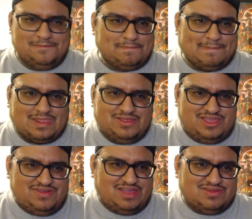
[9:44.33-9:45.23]
They
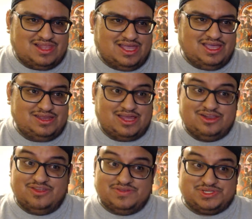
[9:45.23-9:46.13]
even have a line, I don't
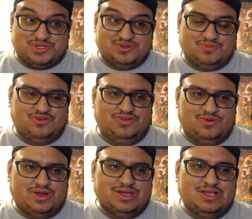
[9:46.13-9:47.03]
know if it's true in the movie,
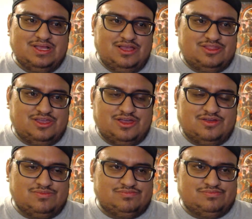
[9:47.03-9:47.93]
where the
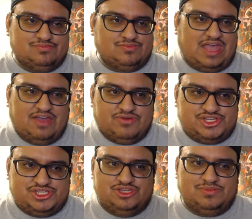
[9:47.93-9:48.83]
average
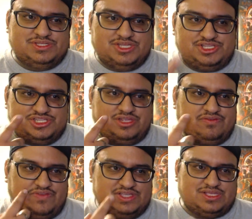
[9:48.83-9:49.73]
human touches their
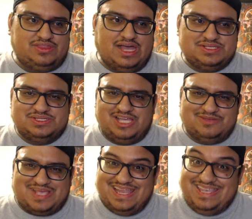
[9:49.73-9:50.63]
face 1,000 times
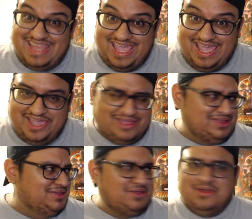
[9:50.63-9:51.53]
a day.
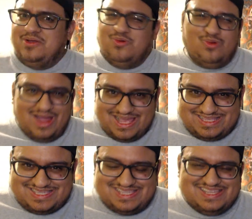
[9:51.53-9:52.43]

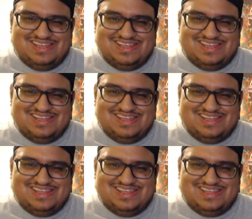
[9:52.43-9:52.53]
What?